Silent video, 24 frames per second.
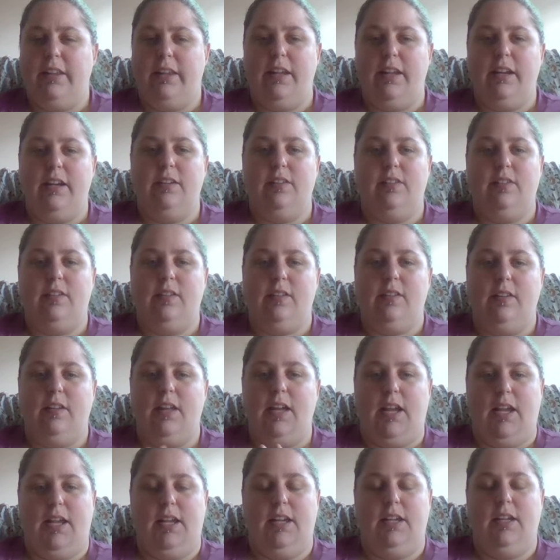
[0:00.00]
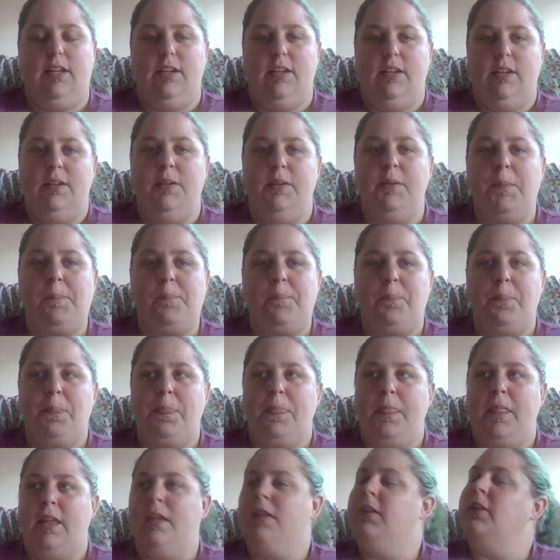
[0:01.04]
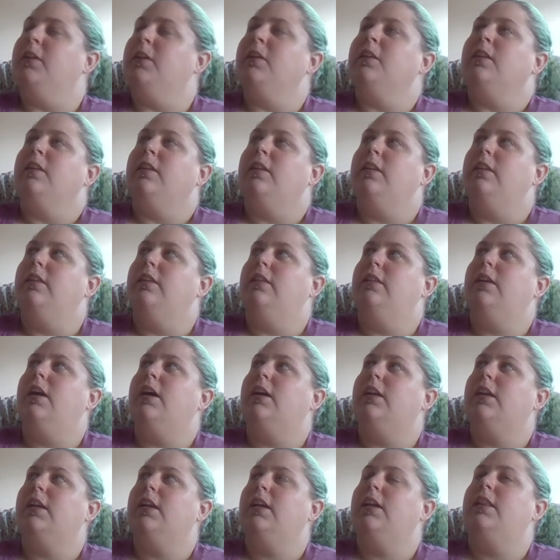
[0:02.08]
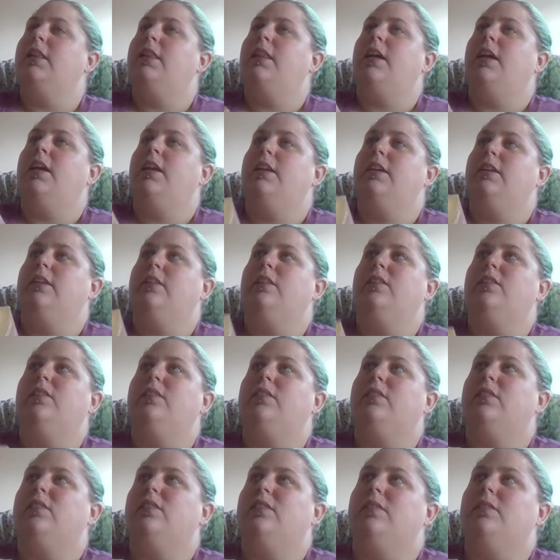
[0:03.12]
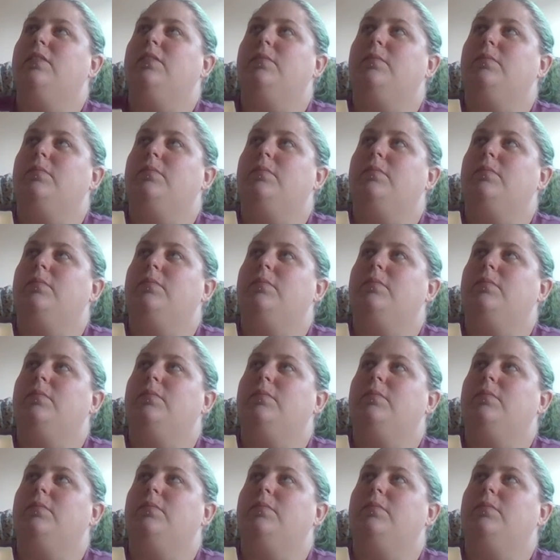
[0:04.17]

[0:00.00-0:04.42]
that it's, like, not in that it's